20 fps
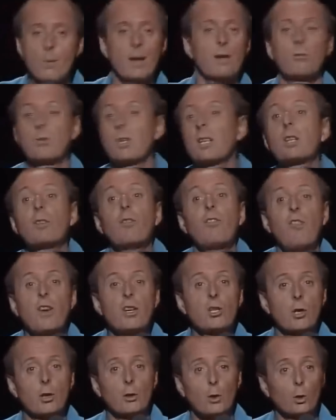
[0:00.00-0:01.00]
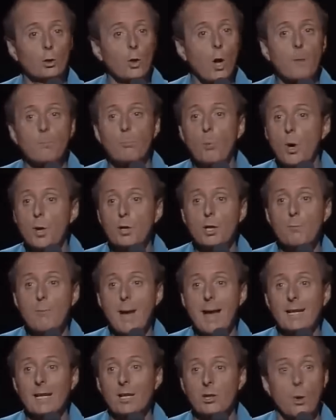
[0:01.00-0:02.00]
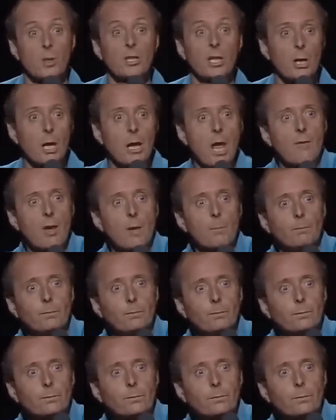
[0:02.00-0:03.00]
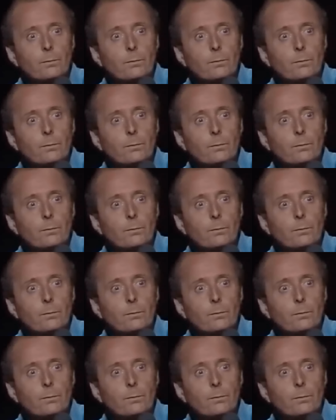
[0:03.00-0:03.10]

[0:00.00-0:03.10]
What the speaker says: Anyway, it was this fish that looked like Bernard Manning, so I said, I'll have him.